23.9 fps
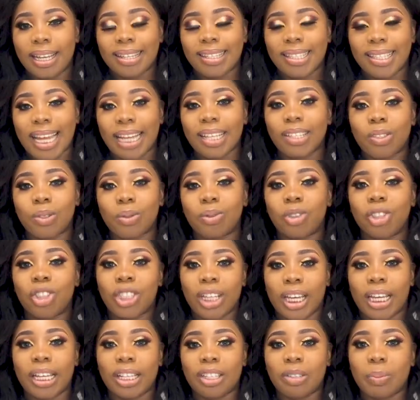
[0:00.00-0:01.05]
starts to
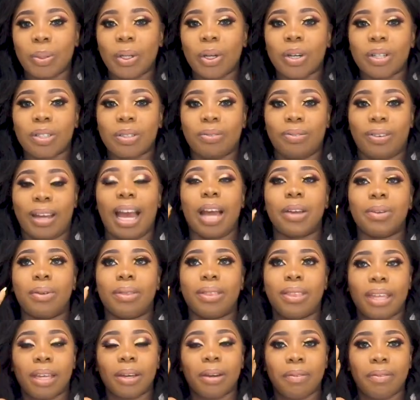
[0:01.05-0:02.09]
change because of how
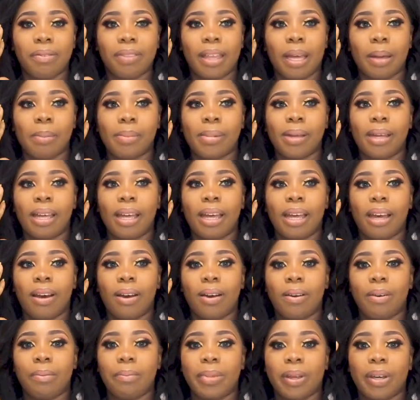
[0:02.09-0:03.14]
you think of them,
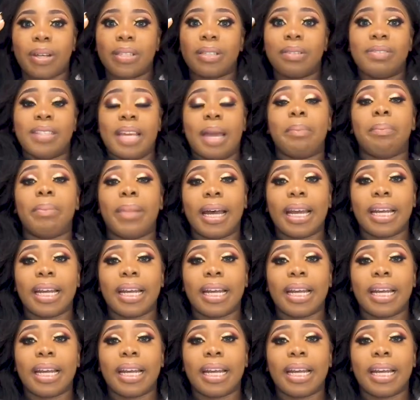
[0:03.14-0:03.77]
because of their